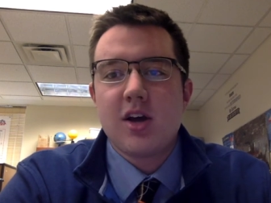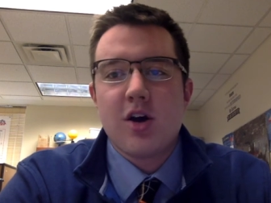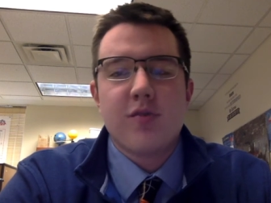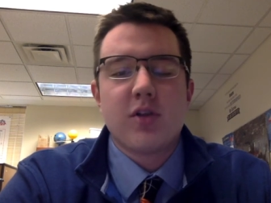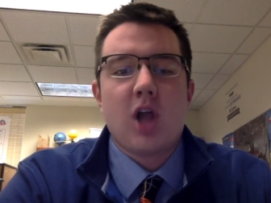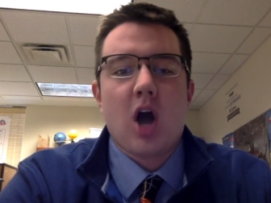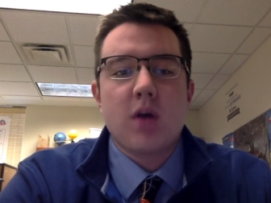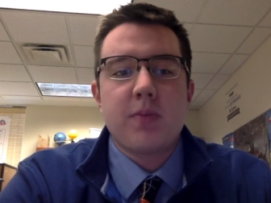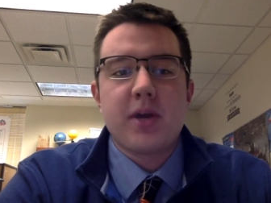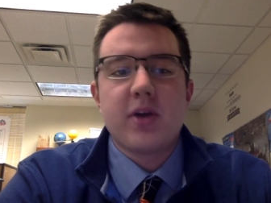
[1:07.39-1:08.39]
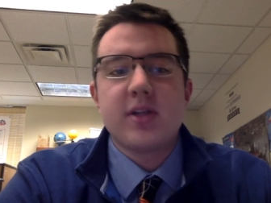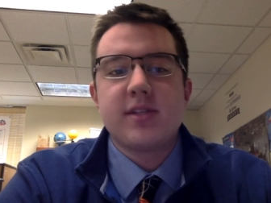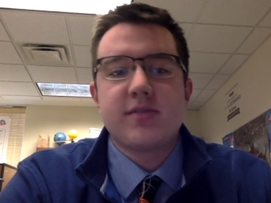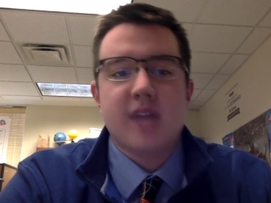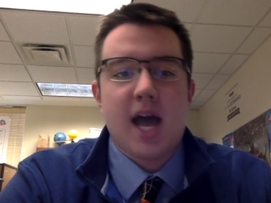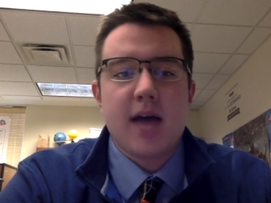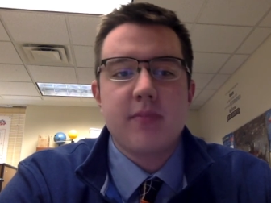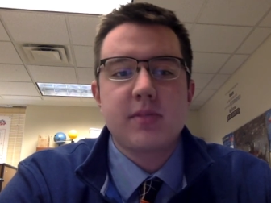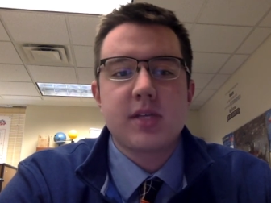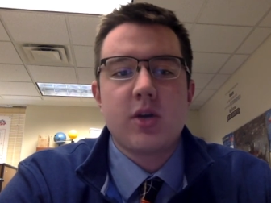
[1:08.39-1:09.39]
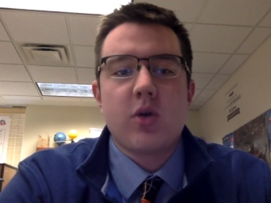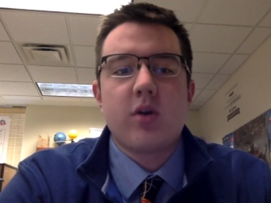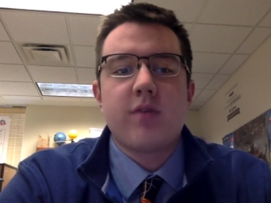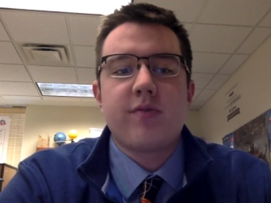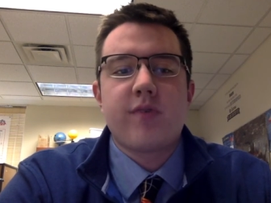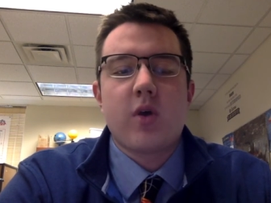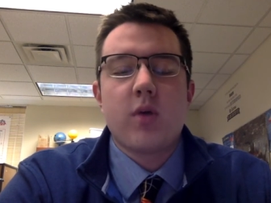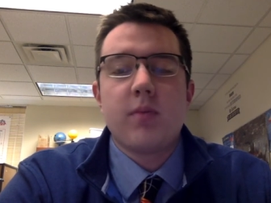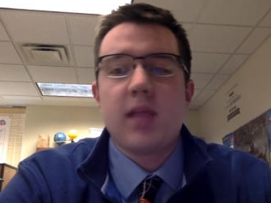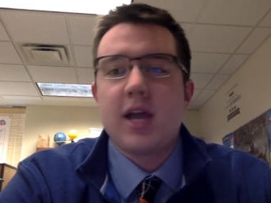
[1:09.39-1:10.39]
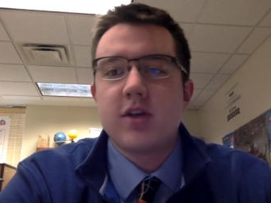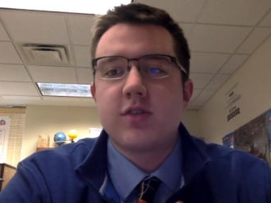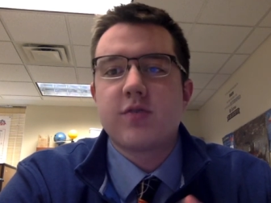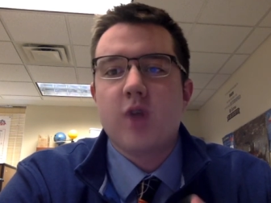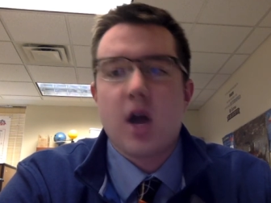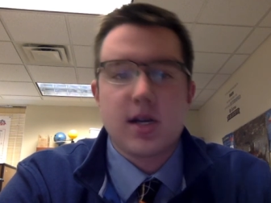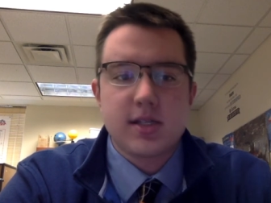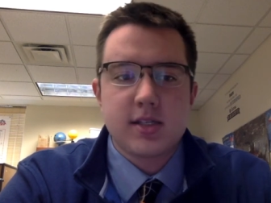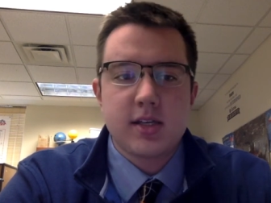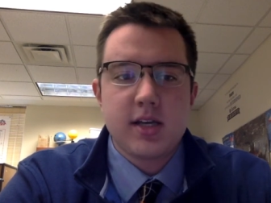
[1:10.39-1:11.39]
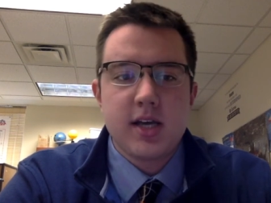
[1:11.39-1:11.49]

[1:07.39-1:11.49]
over long periods of times in order to form layers of rocks.